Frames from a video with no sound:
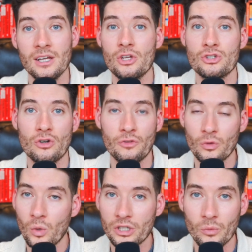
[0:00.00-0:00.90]
So if you're
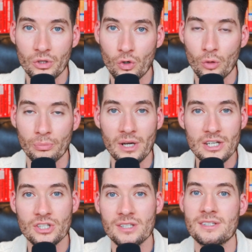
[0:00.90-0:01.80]
working with
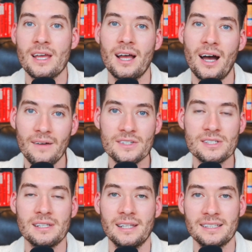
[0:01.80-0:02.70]
corporations,
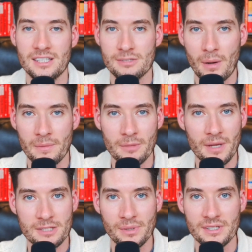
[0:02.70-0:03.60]
obviously LinkedIn's probably the
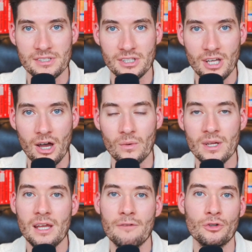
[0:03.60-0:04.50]
best place to go.
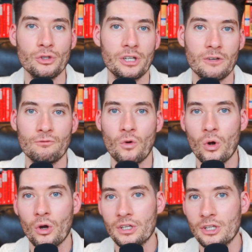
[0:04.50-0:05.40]
If you're looking
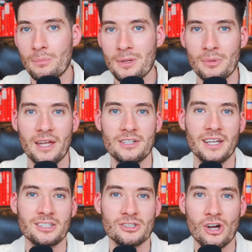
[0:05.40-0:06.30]
for, people that
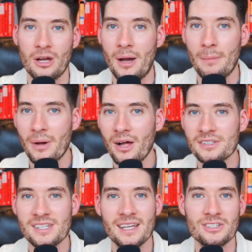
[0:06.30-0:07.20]
like to talk about
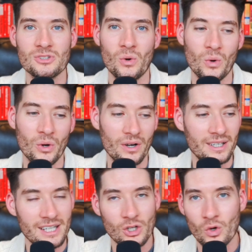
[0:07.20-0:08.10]
politics or
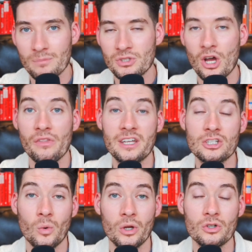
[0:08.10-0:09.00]
crypto, then
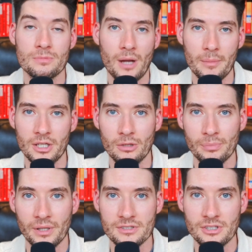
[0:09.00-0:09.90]
Twitter is probably a good
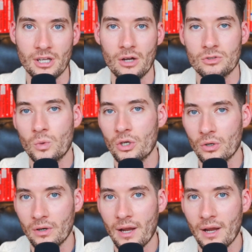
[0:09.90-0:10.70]
place to go, Twitter or